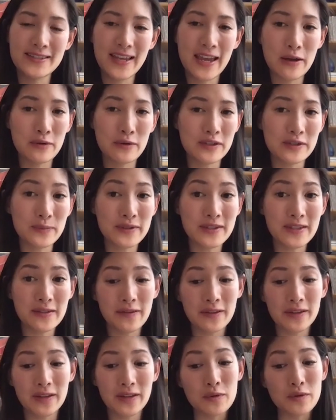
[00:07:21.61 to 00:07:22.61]
KOL
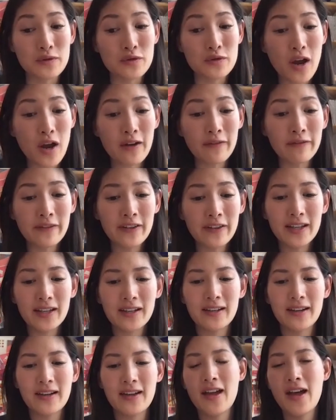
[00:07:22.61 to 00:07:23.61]
specifically boost traffic.